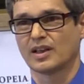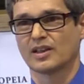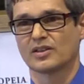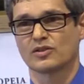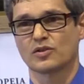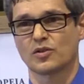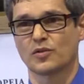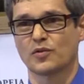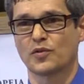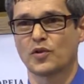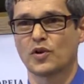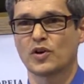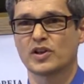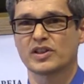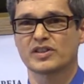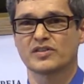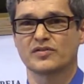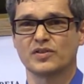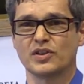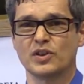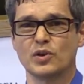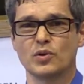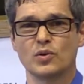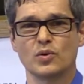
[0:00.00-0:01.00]
So
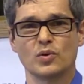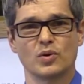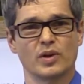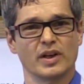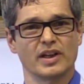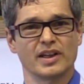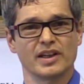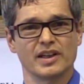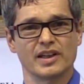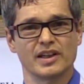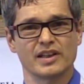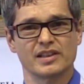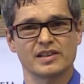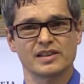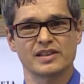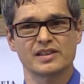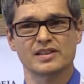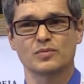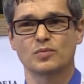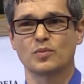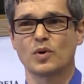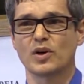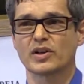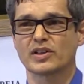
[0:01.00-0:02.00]
first view in it
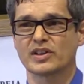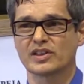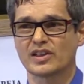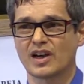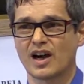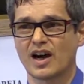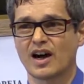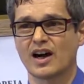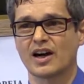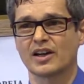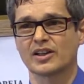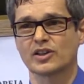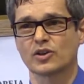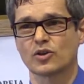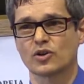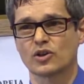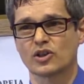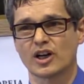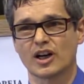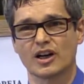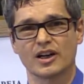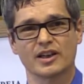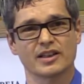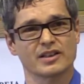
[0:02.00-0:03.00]
is what are your
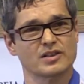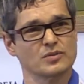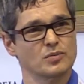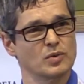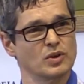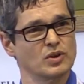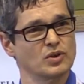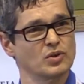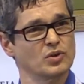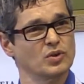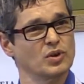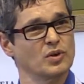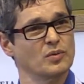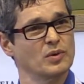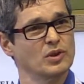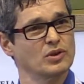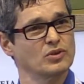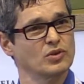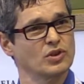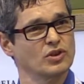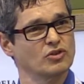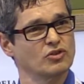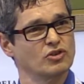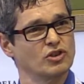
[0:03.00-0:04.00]
targets? What do you want
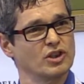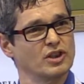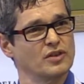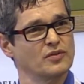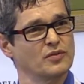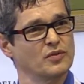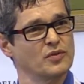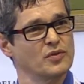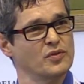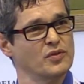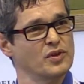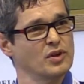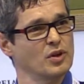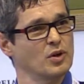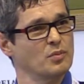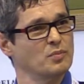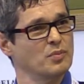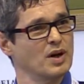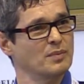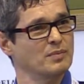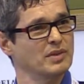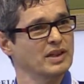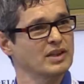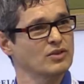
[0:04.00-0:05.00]
to achieve with your
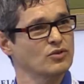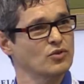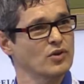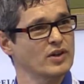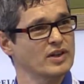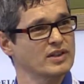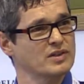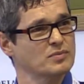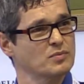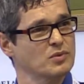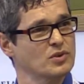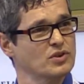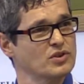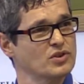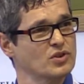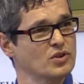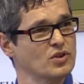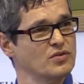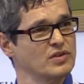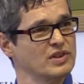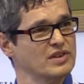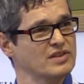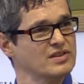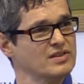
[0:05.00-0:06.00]
public transport
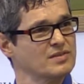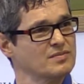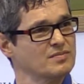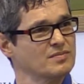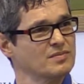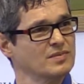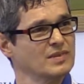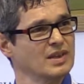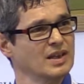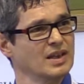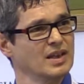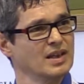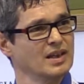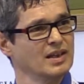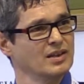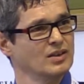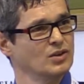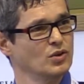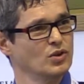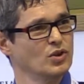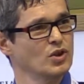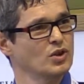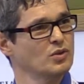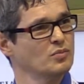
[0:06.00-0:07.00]
service?
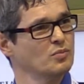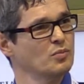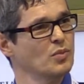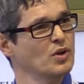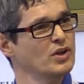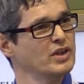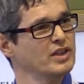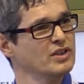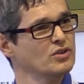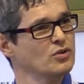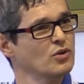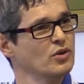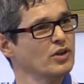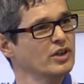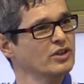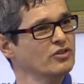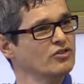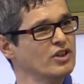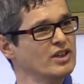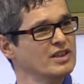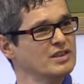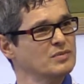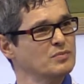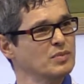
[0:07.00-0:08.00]
You're not monitoring
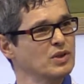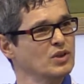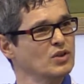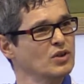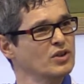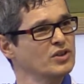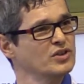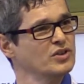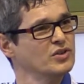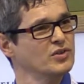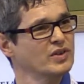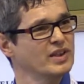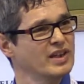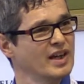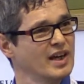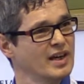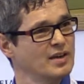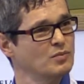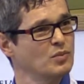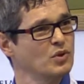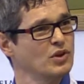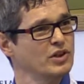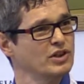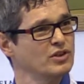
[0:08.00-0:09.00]
just because you
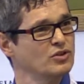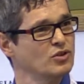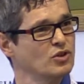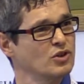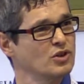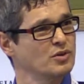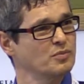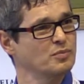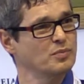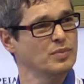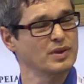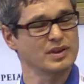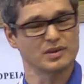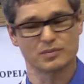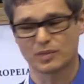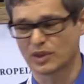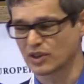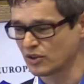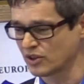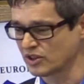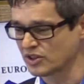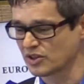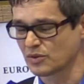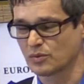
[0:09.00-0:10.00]
can monitor, but
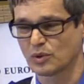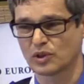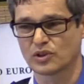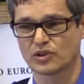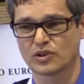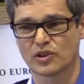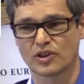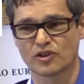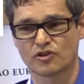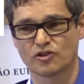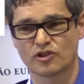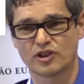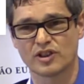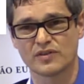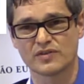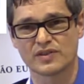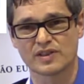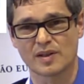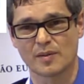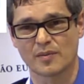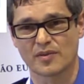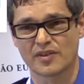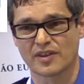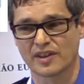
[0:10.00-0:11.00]
because you want to achieve
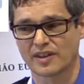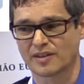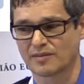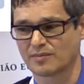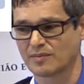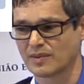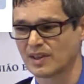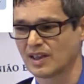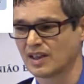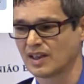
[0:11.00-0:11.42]
something.